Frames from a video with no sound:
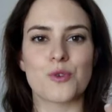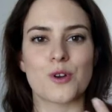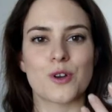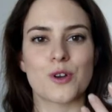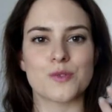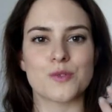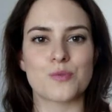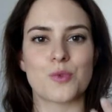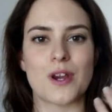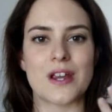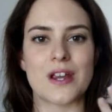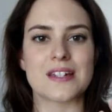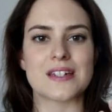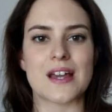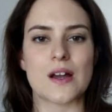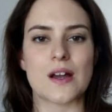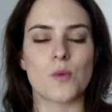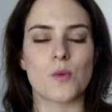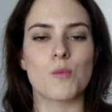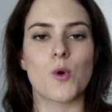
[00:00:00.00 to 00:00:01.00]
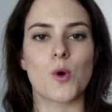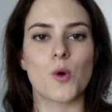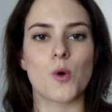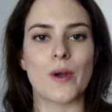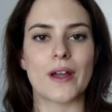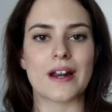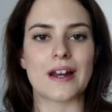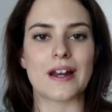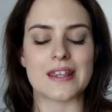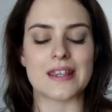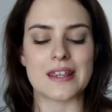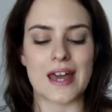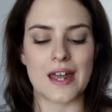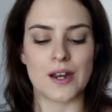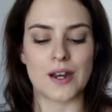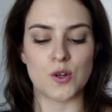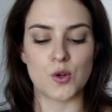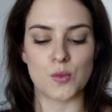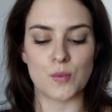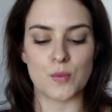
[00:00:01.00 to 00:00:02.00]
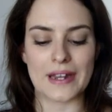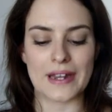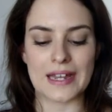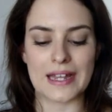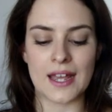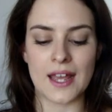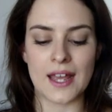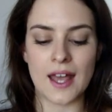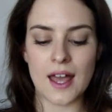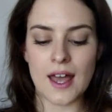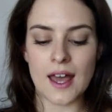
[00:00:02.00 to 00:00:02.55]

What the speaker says: product breakdown more quickly there normally.